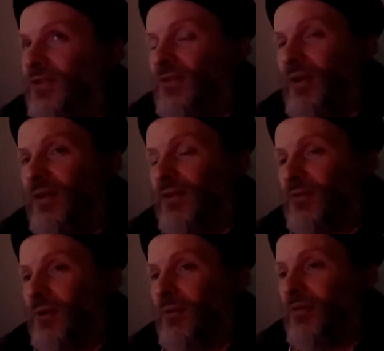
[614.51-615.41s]
tell you the
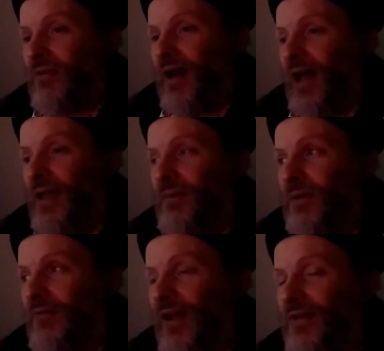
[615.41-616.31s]
truth, I
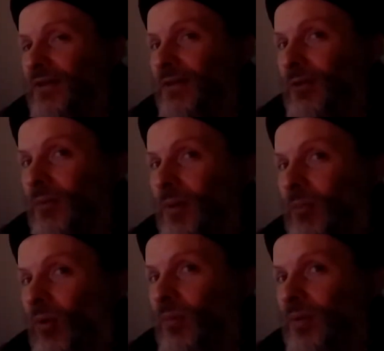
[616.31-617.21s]
would find it a little bit
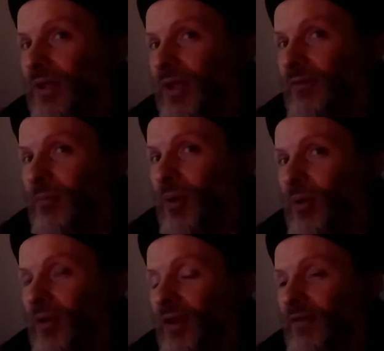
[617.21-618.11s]
more
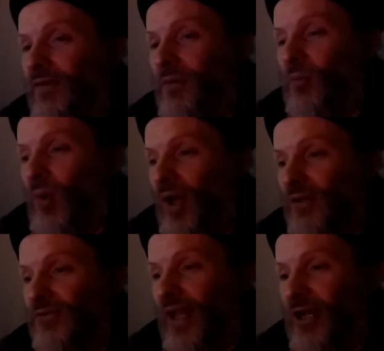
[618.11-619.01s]
believable if it
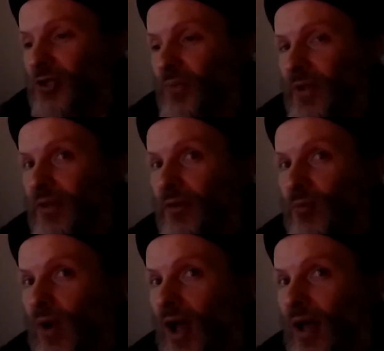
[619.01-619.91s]
was actually the
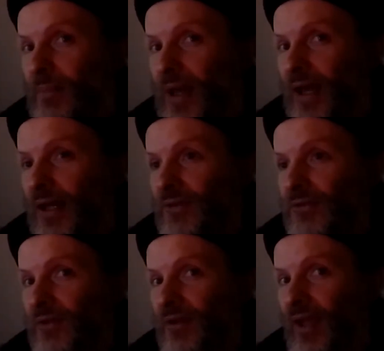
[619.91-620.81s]
Raw
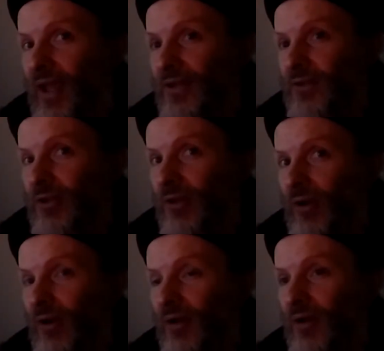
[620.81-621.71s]
band, Andy
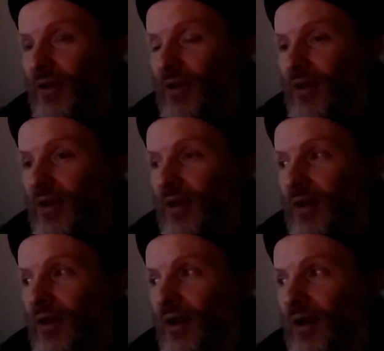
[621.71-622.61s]
Clark.
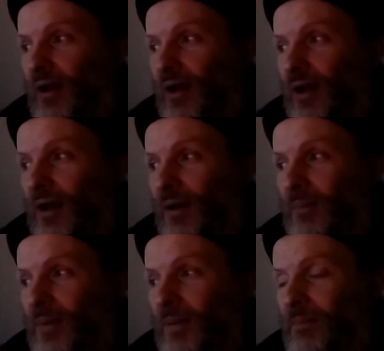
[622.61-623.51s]

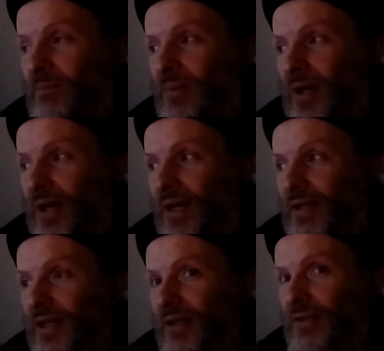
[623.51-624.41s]
Um,
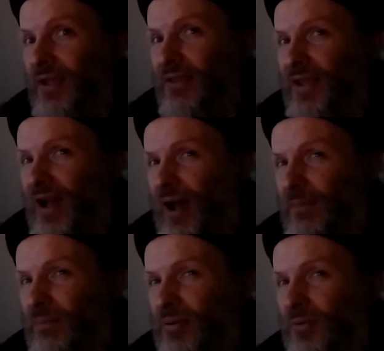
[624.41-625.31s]
but the the
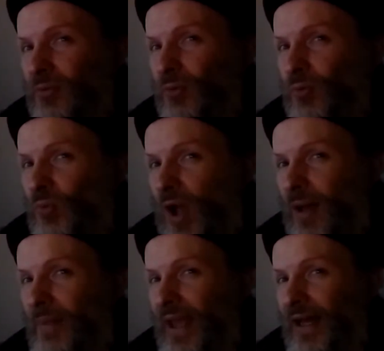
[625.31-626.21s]
Up
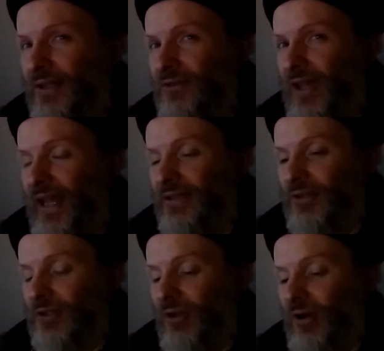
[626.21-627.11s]
Raw band, Andy
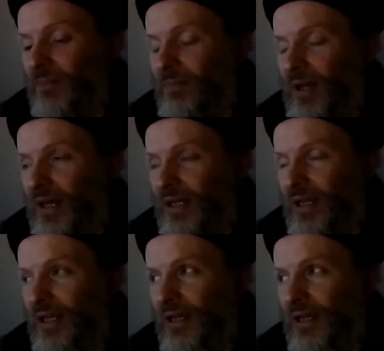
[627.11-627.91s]
Clark. But